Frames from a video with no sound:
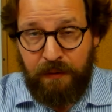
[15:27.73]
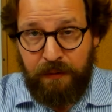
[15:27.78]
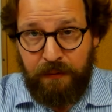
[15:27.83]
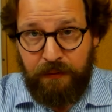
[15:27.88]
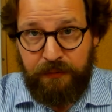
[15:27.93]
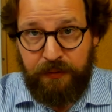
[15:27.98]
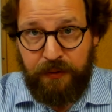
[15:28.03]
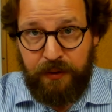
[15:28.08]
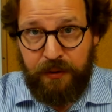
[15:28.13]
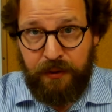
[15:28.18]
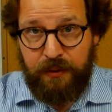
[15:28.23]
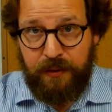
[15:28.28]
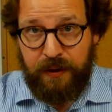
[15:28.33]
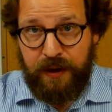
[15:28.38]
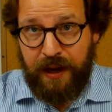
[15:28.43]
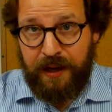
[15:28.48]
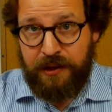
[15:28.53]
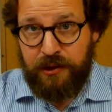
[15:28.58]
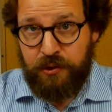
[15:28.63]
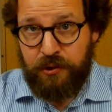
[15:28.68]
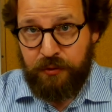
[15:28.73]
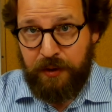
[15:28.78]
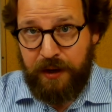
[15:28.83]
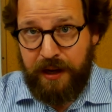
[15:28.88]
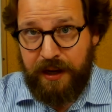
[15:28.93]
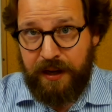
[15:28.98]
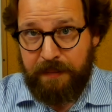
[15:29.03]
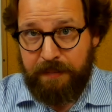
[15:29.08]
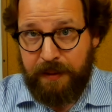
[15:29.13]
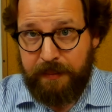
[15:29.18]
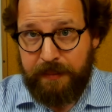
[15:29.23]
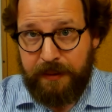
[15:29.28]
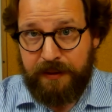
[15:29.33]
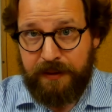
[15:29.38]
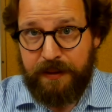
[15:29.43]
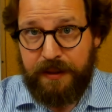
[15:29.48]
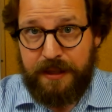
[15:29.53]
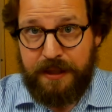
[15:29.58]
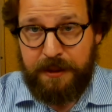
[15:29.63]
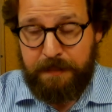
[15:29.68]
food and drink,
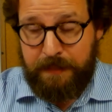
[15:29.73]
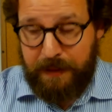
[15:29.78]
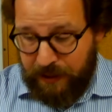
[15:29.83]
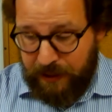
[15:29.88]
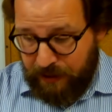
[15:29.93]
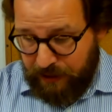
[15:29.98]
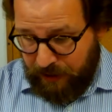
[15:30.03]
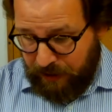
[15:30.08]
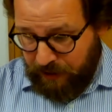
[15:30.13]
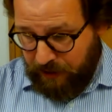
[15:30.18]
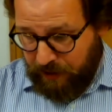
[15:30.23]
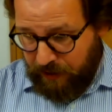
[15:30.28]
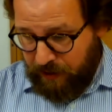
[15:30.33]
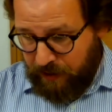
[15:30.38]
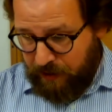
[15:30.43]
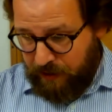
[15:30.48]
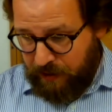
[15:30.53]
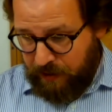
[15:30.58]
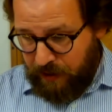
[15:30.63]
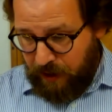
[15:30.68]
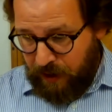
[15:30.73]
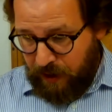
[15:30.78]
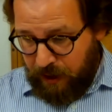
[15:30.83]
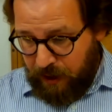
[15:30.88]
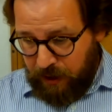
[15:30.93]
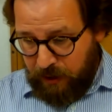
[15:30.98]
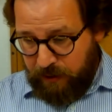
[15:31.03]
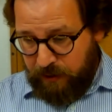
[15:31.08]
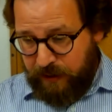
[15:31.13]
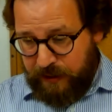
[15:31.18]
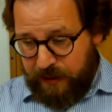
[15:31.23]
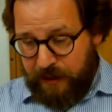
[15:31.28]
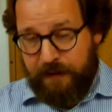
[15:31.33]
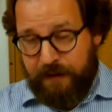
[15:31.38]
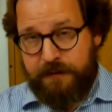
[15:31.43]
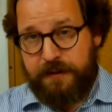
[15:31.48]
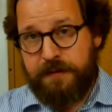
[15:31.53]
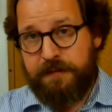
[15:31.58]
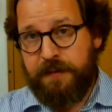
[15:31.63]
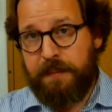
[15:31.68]
biblically speaking, are good
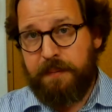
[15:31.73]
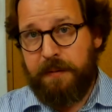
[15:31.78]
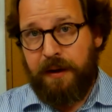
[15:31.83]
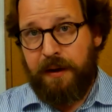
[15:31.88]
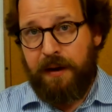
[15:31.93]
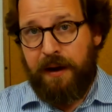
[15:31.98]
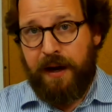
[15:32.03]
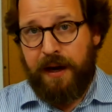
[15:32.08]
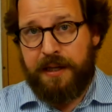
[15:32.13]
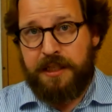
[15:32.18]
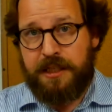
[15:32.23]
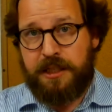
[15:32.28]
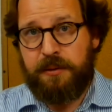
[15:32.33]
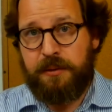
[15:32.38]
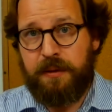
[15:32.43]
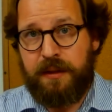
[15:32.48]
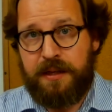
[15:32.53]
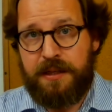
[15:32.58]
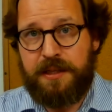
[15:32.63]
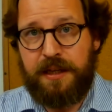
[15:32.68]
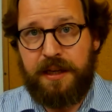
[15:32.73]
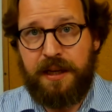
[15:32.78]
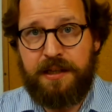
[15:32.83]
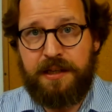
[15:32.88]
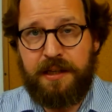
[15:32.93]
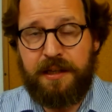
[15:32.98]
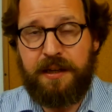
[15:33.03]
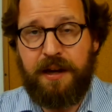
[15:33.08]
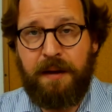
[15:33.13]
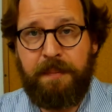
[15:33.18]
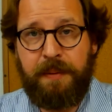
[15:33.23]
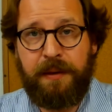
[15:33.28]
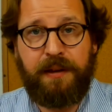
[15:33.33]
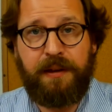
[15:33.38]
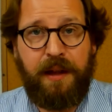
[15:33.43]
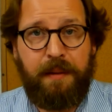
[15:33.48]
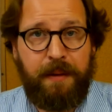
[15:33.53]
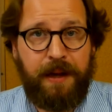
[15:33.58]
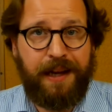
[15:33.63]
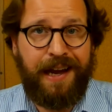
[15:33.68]
gifts from God. So this isn't a
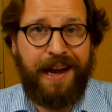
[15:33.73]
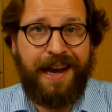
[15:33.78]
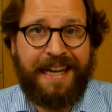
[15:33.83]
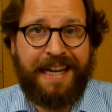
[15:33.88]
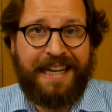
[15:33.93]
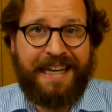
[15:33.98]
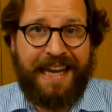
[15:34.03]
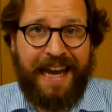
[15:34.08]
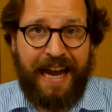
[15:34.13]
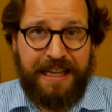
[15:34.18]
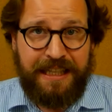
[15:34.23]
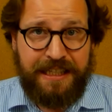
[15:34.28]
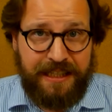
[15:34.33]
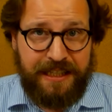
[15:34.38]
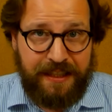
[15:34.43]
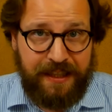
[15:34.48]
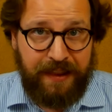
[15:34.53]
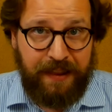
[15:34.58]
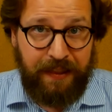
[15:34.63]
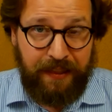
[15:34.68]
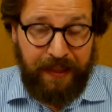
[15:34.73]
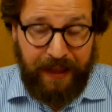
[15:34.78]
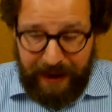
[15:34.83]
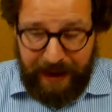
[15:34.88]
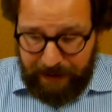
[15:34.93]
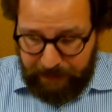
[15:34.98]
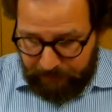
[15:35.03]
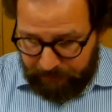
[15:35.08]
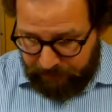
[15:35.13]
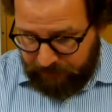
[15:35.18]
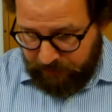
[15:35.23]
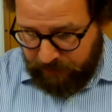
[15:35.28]
polemic against them.